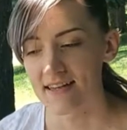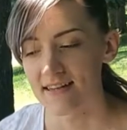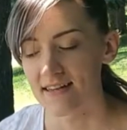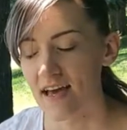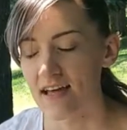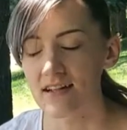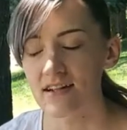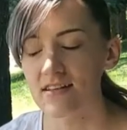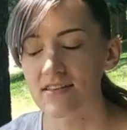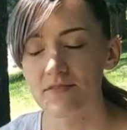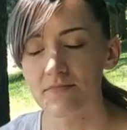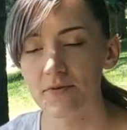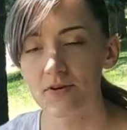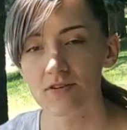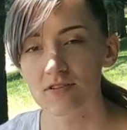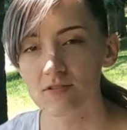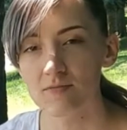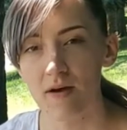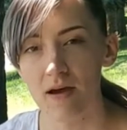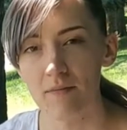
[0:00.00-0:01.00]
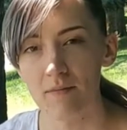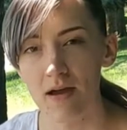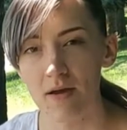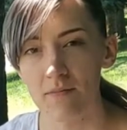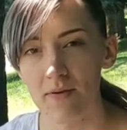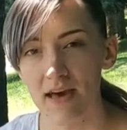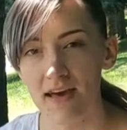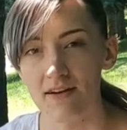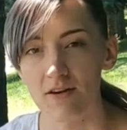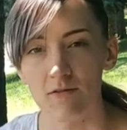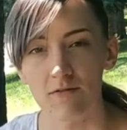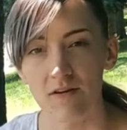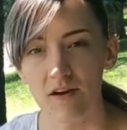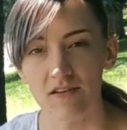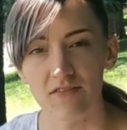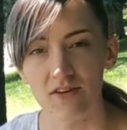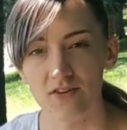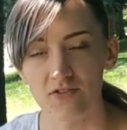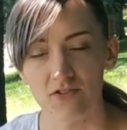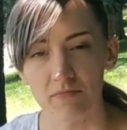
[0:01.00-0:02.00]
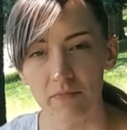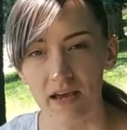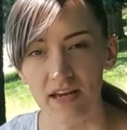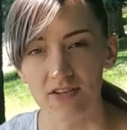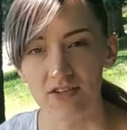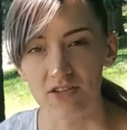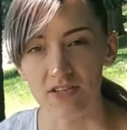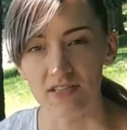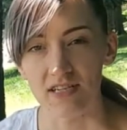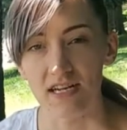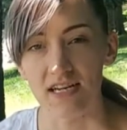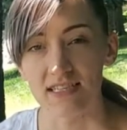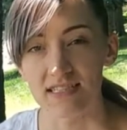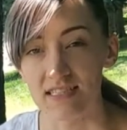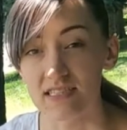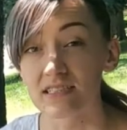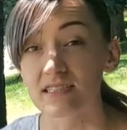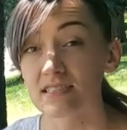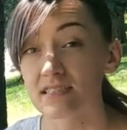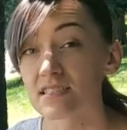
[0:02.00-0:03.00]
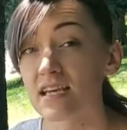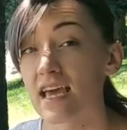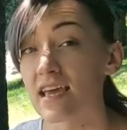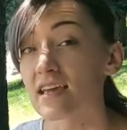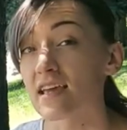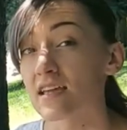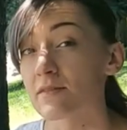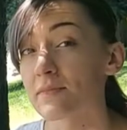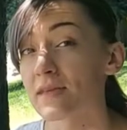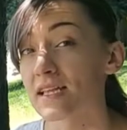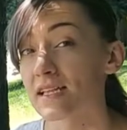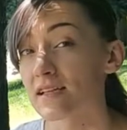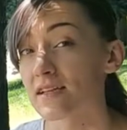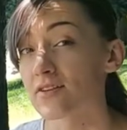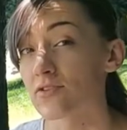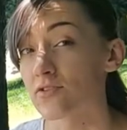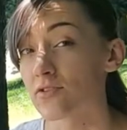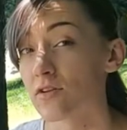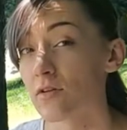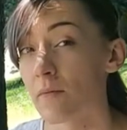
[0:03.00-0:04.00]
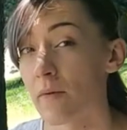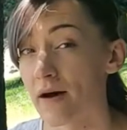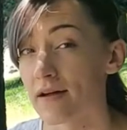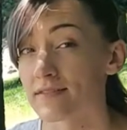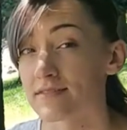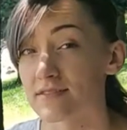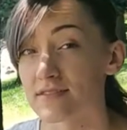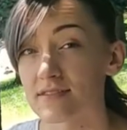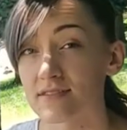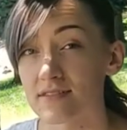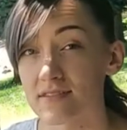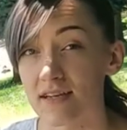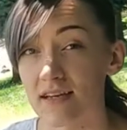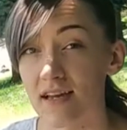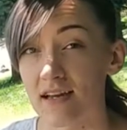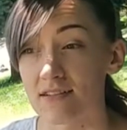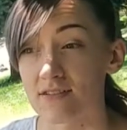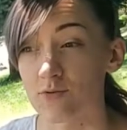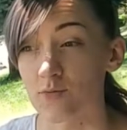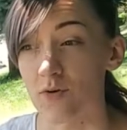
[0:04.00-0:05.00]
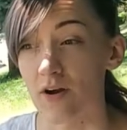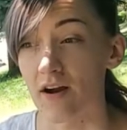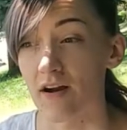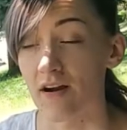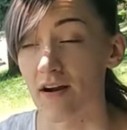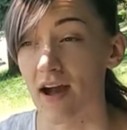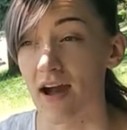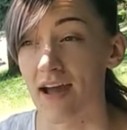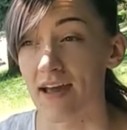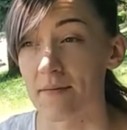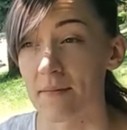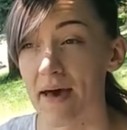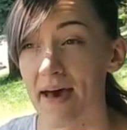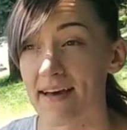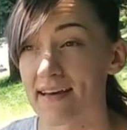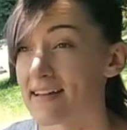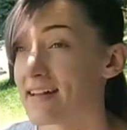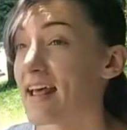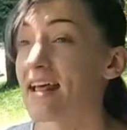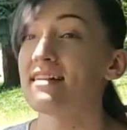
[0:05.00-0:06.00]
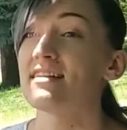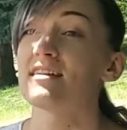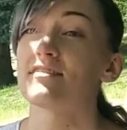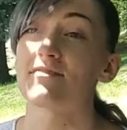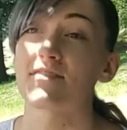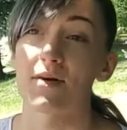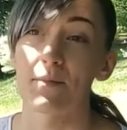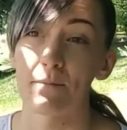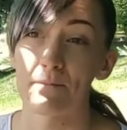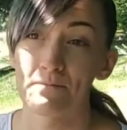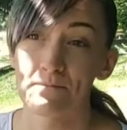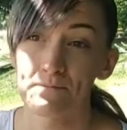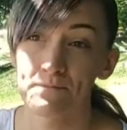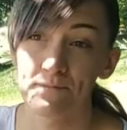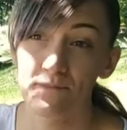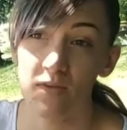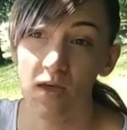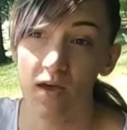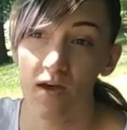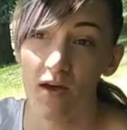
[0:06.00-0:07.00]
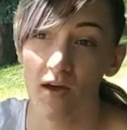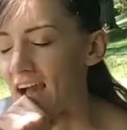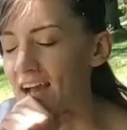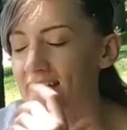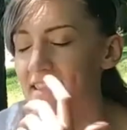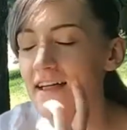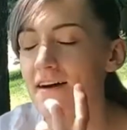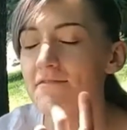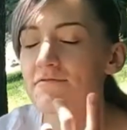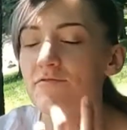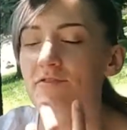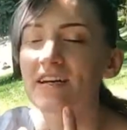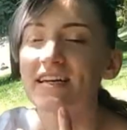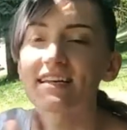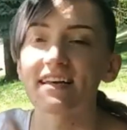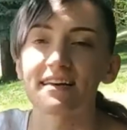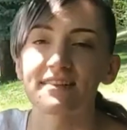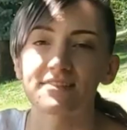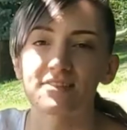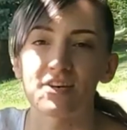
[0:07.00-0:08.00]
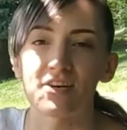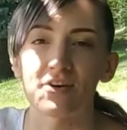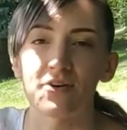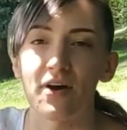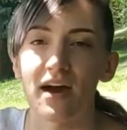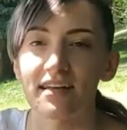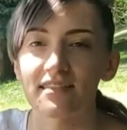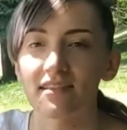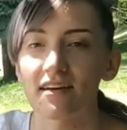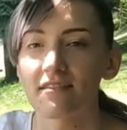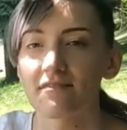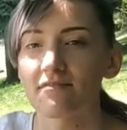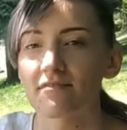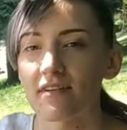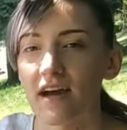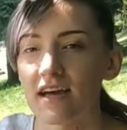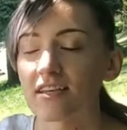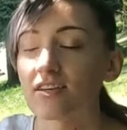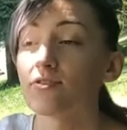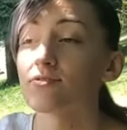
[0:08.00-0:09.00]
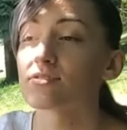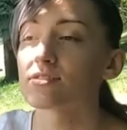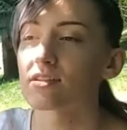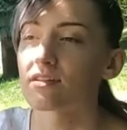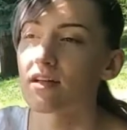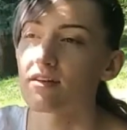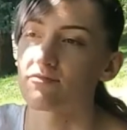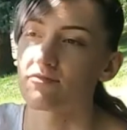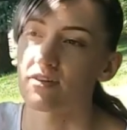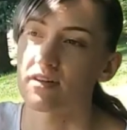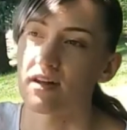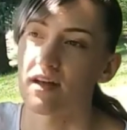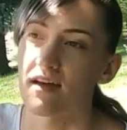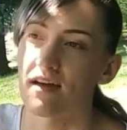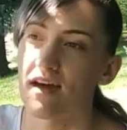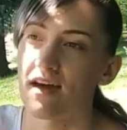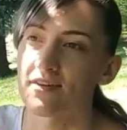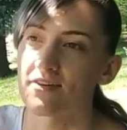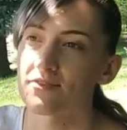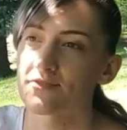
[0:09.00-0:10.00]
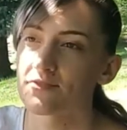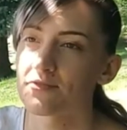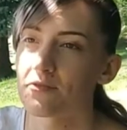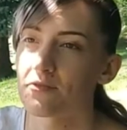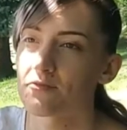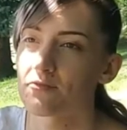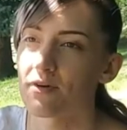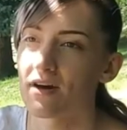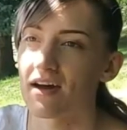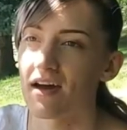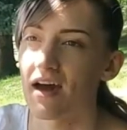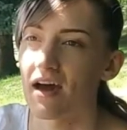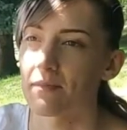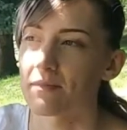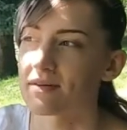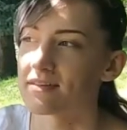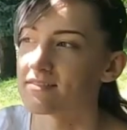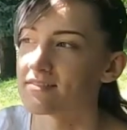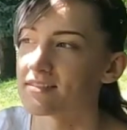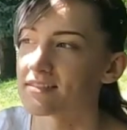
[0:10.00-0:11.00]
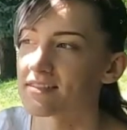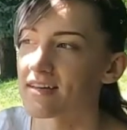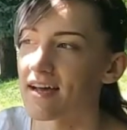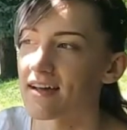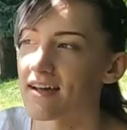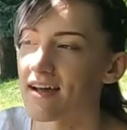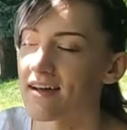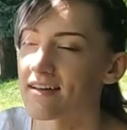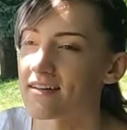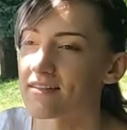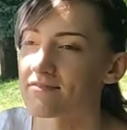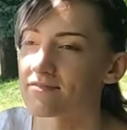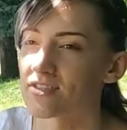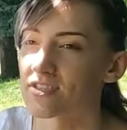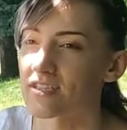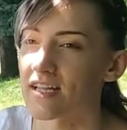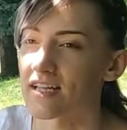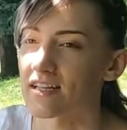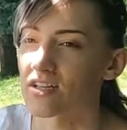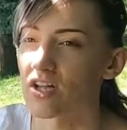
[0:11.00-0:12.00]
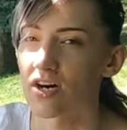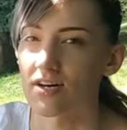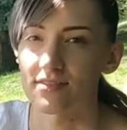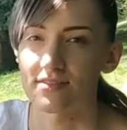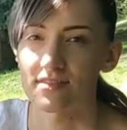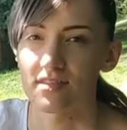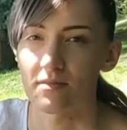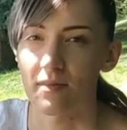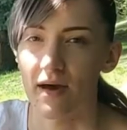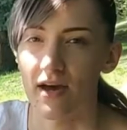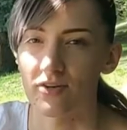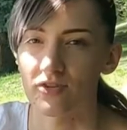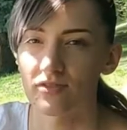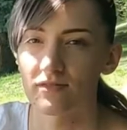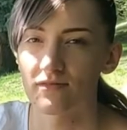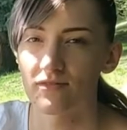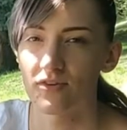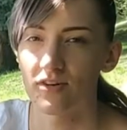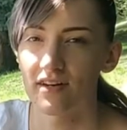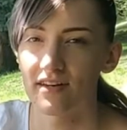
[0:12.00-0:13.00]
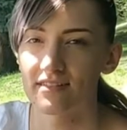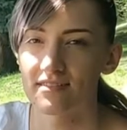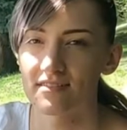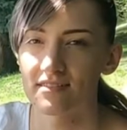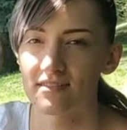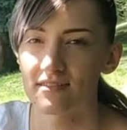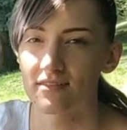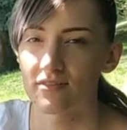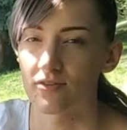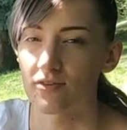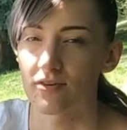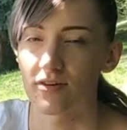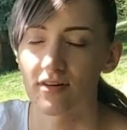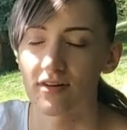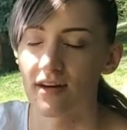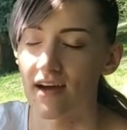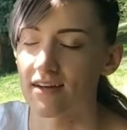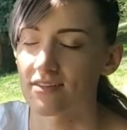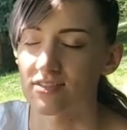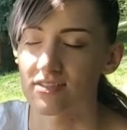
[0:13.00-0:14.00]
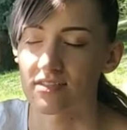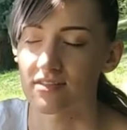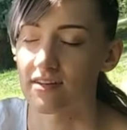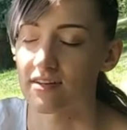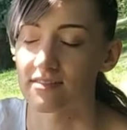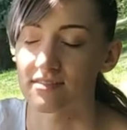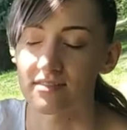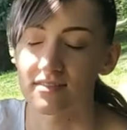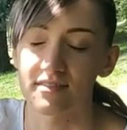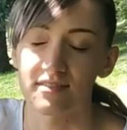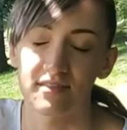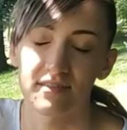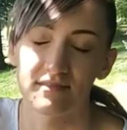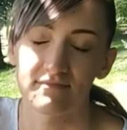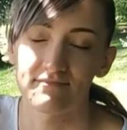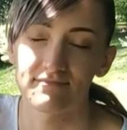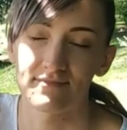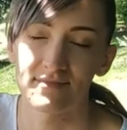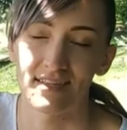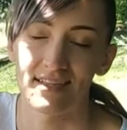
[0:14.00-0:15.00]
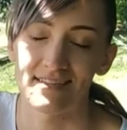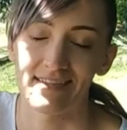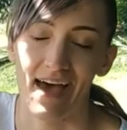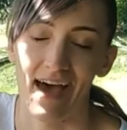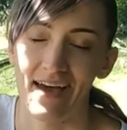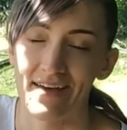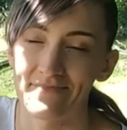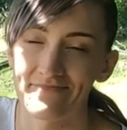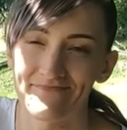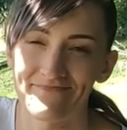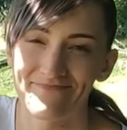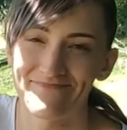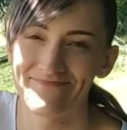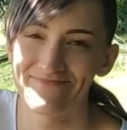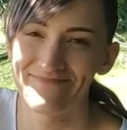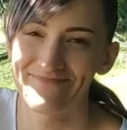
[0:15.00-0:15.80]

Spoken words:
none of the books by my bed are 500 pages, and it's taking me literal months to get to where I am at in any of them. I love reading too. I used to love reading. I don't know what happened. I kind of just lost the passion for it, or I just lost the time